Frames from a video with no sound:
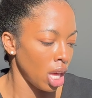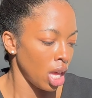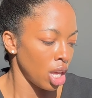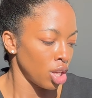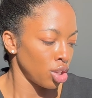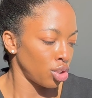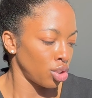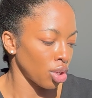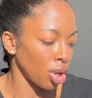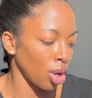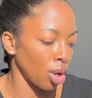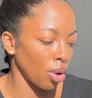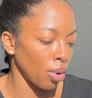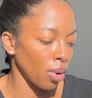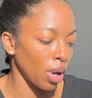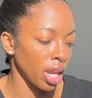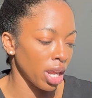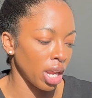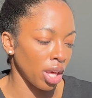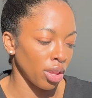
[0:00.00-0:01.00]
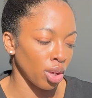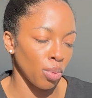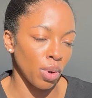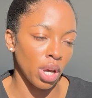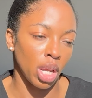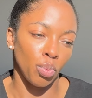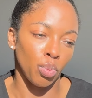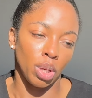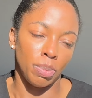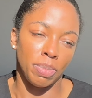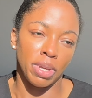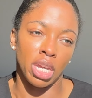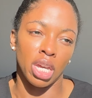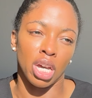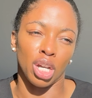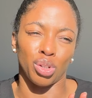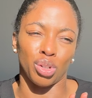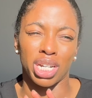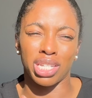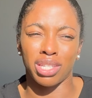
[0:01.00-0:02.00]
So another one would be
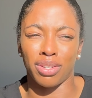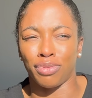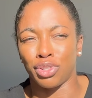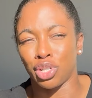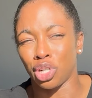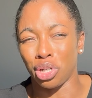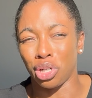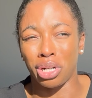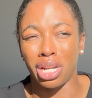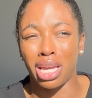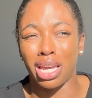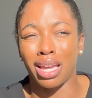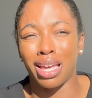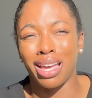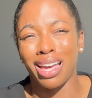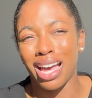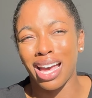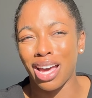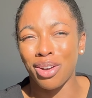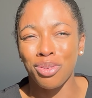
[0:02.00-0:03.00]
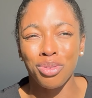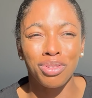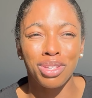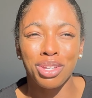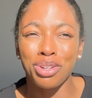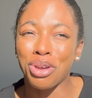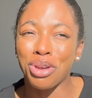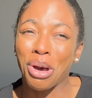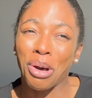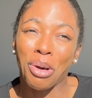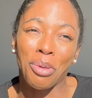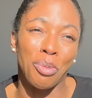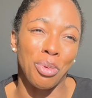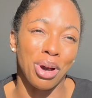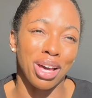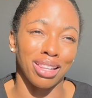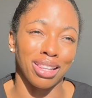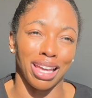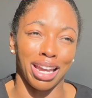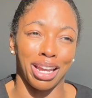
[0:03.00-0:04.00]
aggressive turning. I don't really know
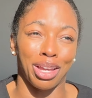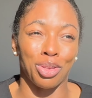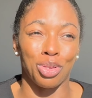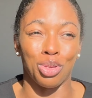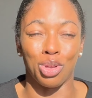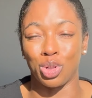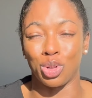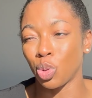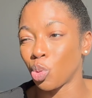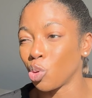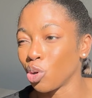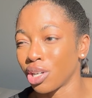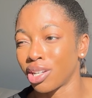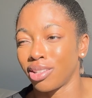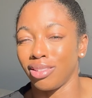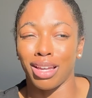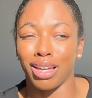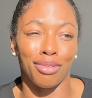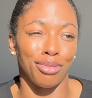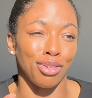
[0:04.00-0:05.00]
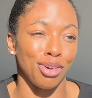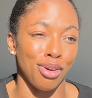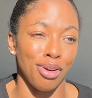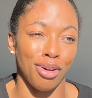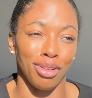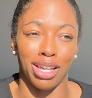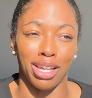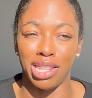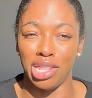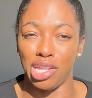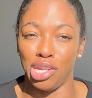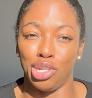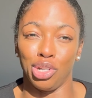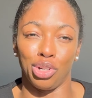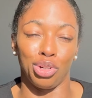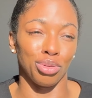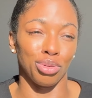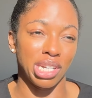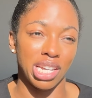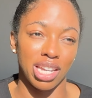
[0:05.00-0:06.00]
what like the torque level and the
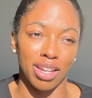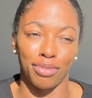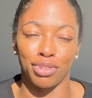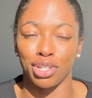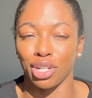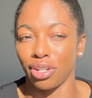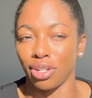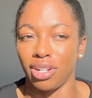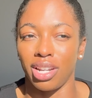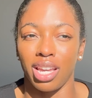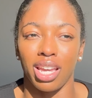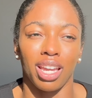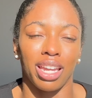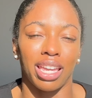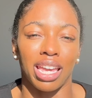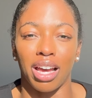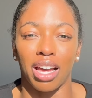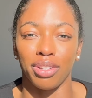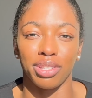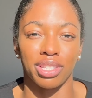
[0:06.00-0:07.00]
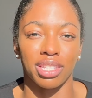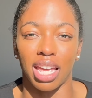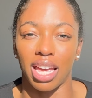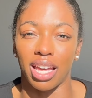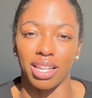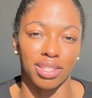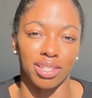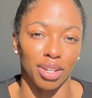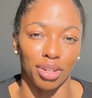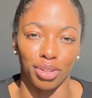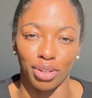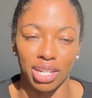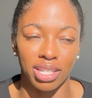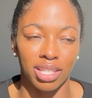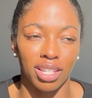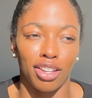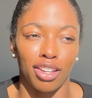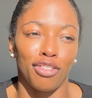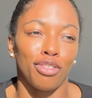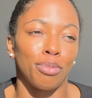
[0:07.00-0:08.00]
degree of turning counts as
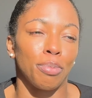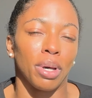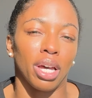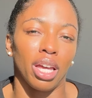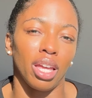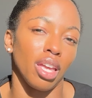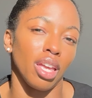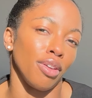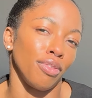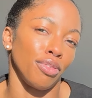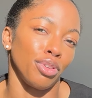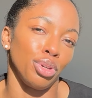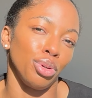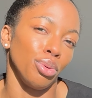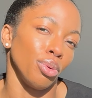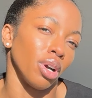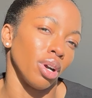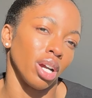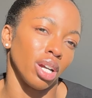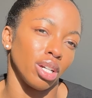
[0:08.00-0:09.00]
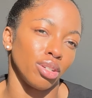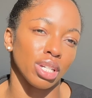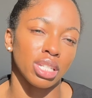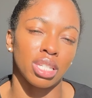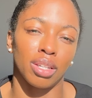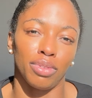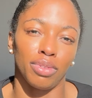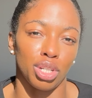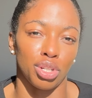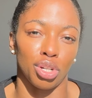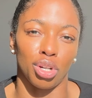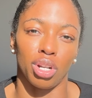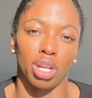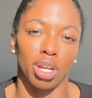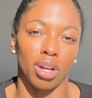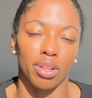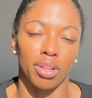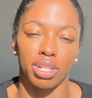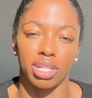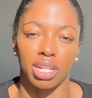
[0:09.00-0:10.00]
aggressive, but if you are aggressively turning
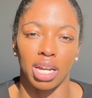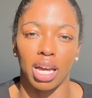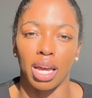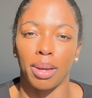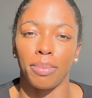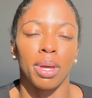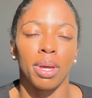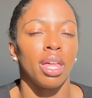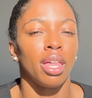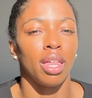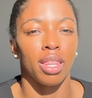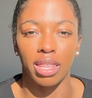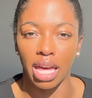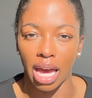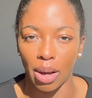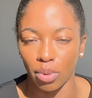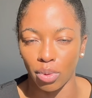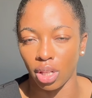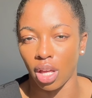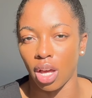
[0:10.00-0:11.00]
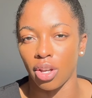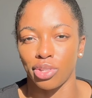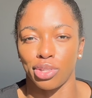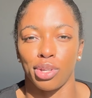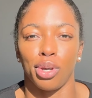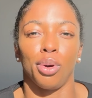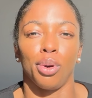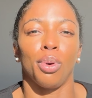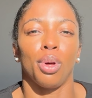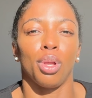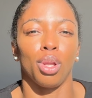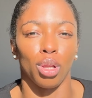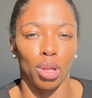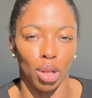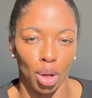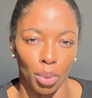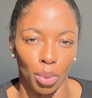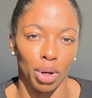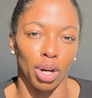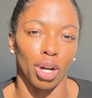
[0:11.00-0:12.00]
all the time, that will also
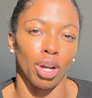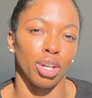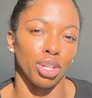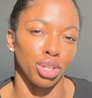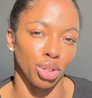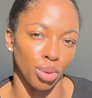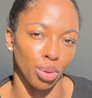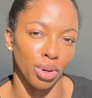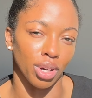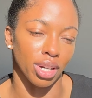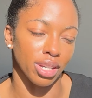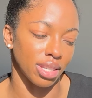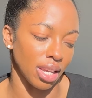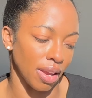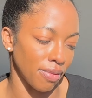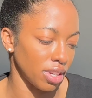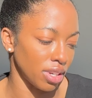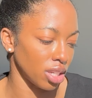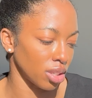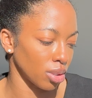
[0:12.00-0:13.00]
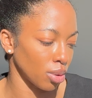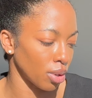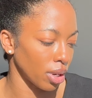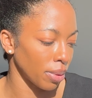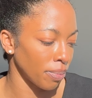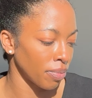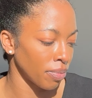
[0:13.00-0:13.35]
lower your safety score.